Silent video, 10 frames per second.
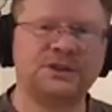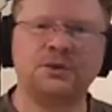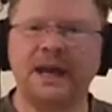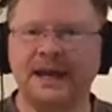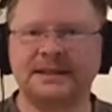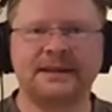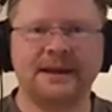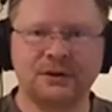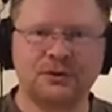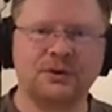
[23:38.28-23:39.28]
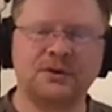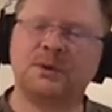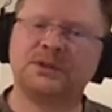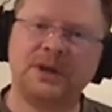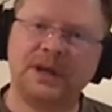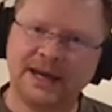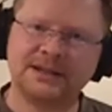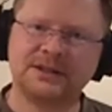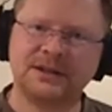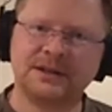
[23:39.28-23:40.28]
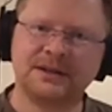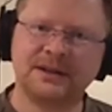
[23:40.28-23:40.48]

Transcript: you get into that groove, once you get into